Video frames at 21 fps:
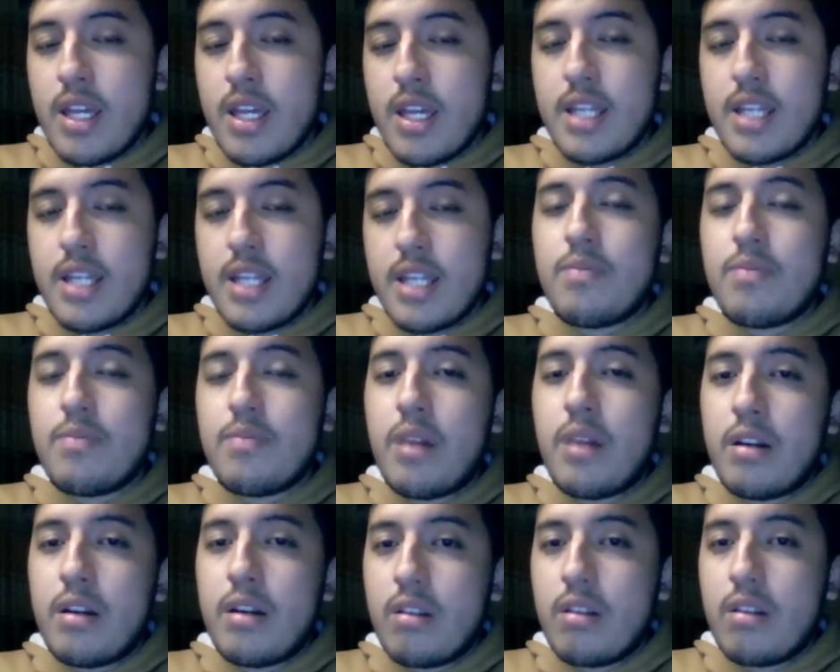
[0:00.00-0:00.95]
it's
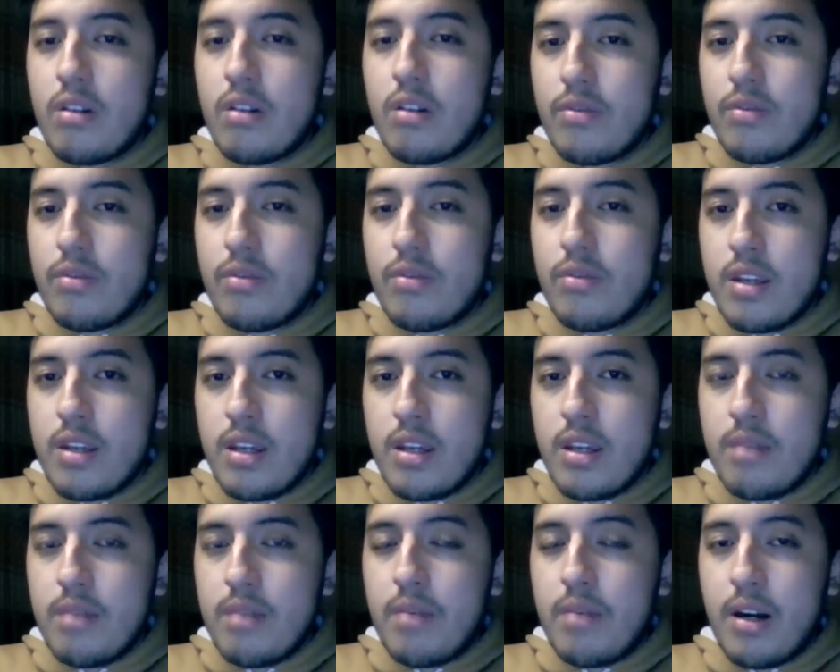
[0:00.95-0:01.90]
part of
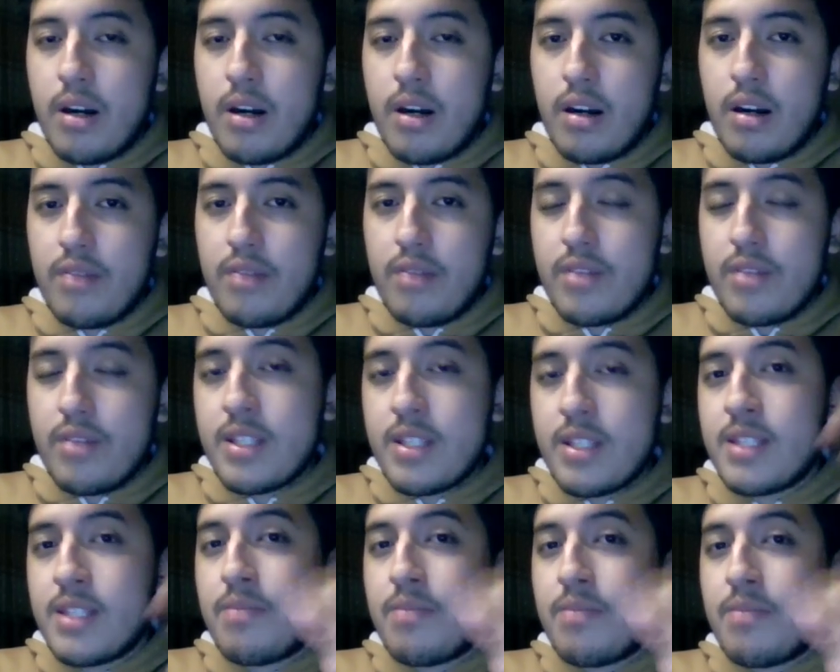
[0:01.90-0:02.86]
the paragraph,
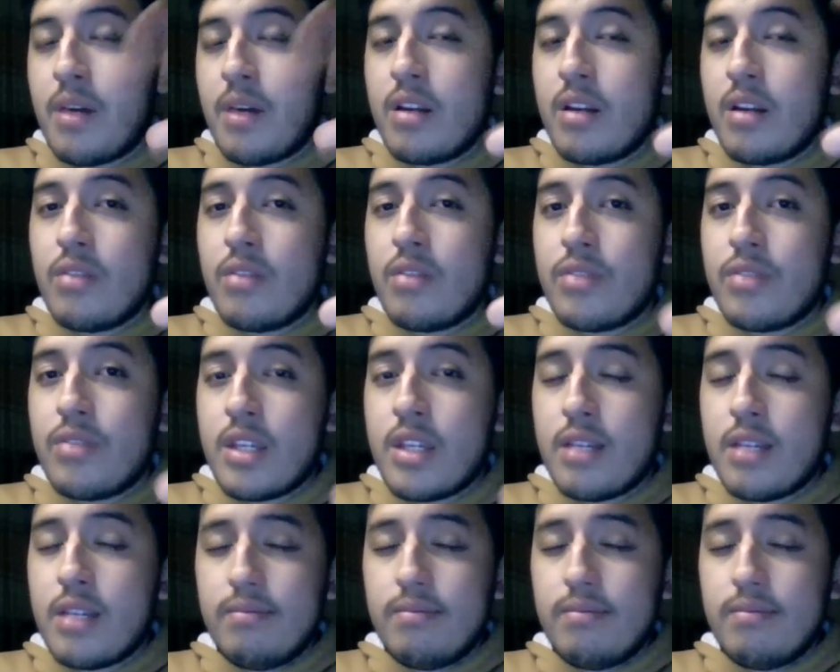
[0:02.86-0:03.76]
it's part of the